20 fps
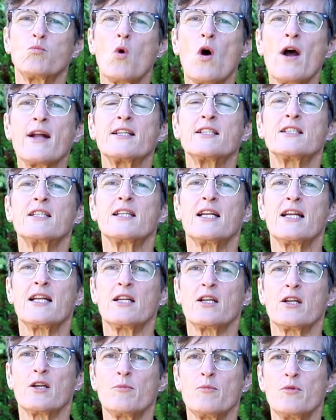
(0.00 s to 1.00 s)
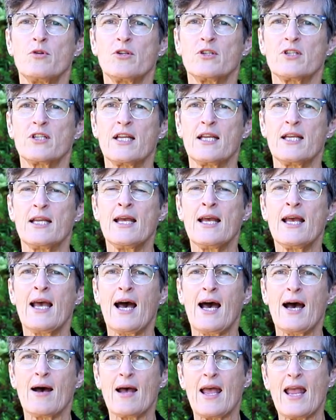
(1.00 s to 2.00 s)
wider Dunedin community,
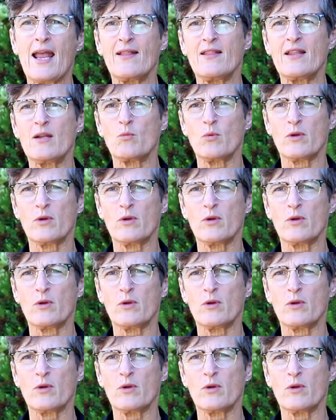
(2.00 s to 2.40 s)
and then